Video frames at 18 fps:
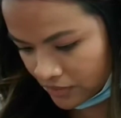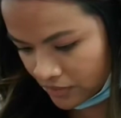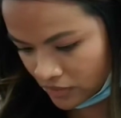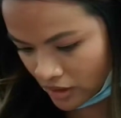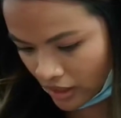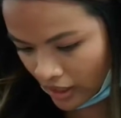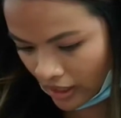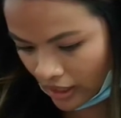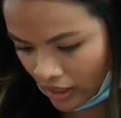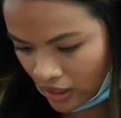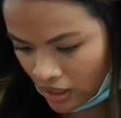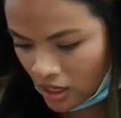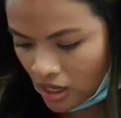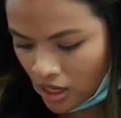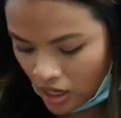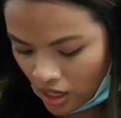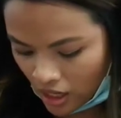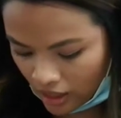Okay,
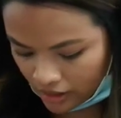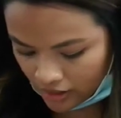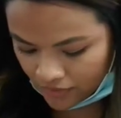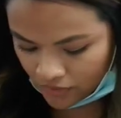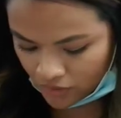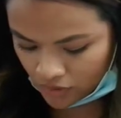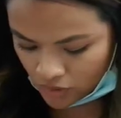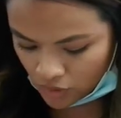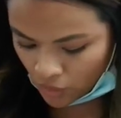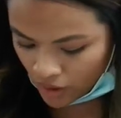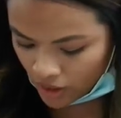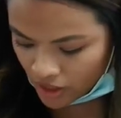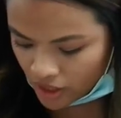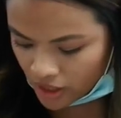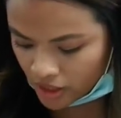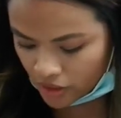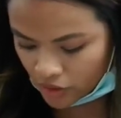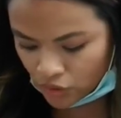I'll give you the
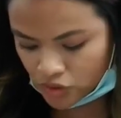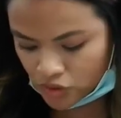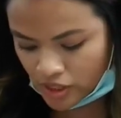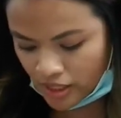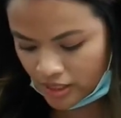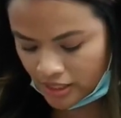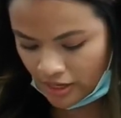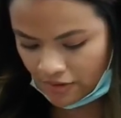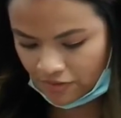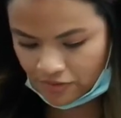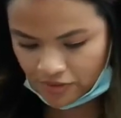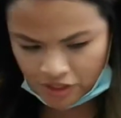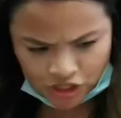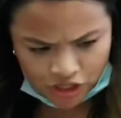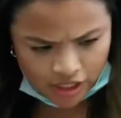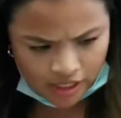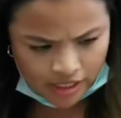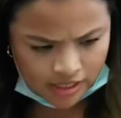word, you say the
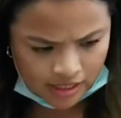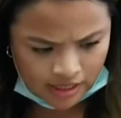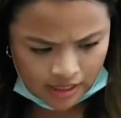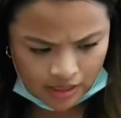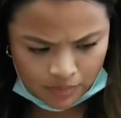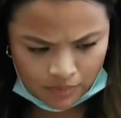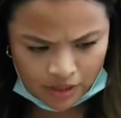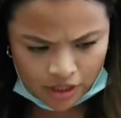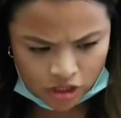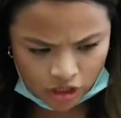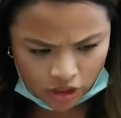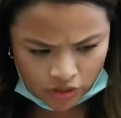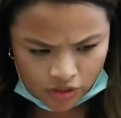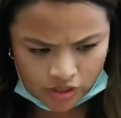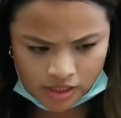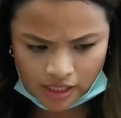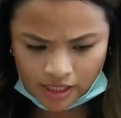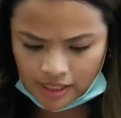definitions, and then make sure you
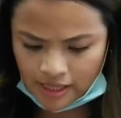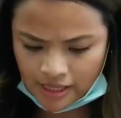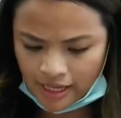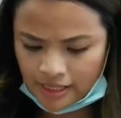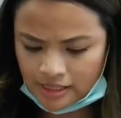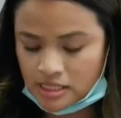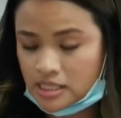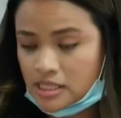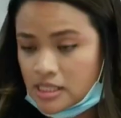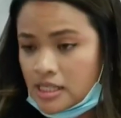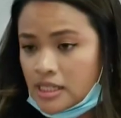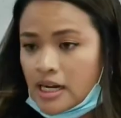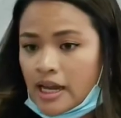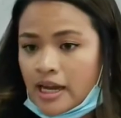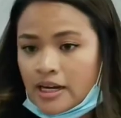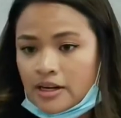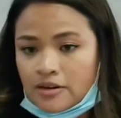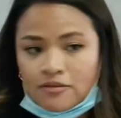study that
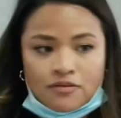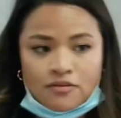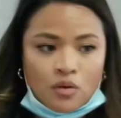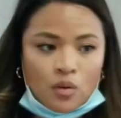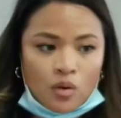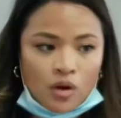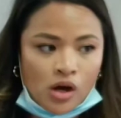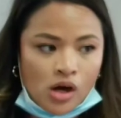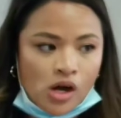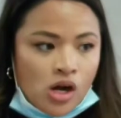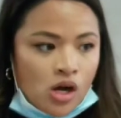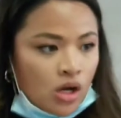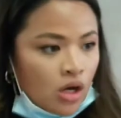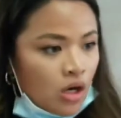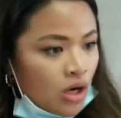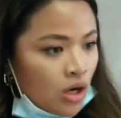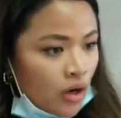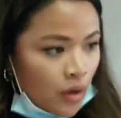tonight for
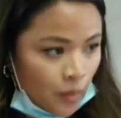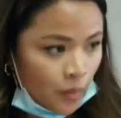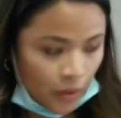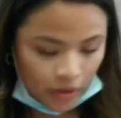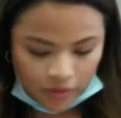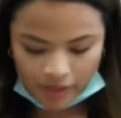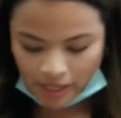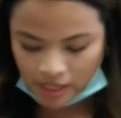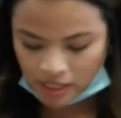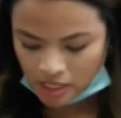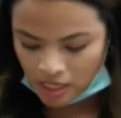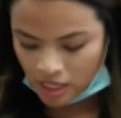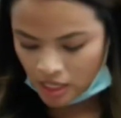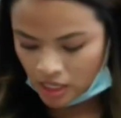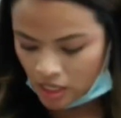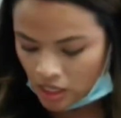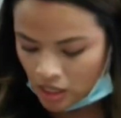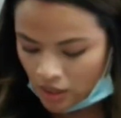homework, okay?
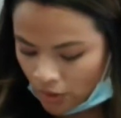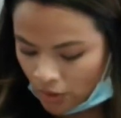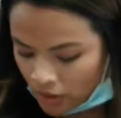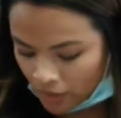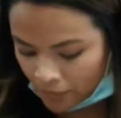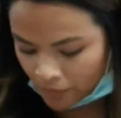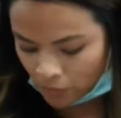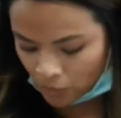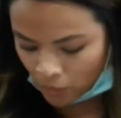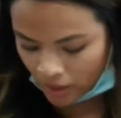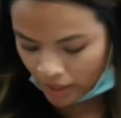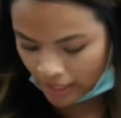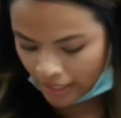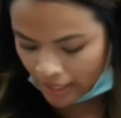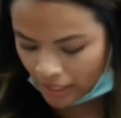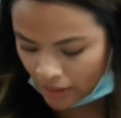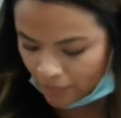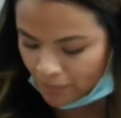Number
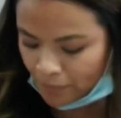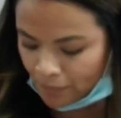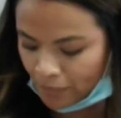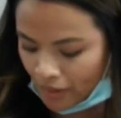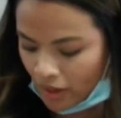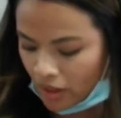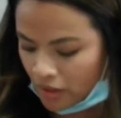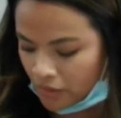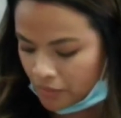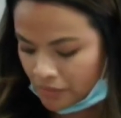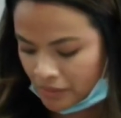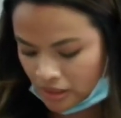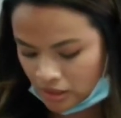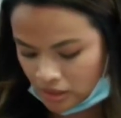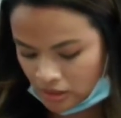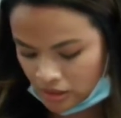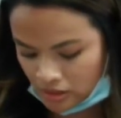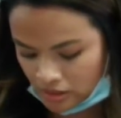1,
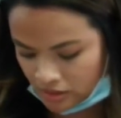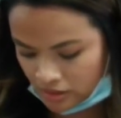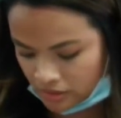balmy.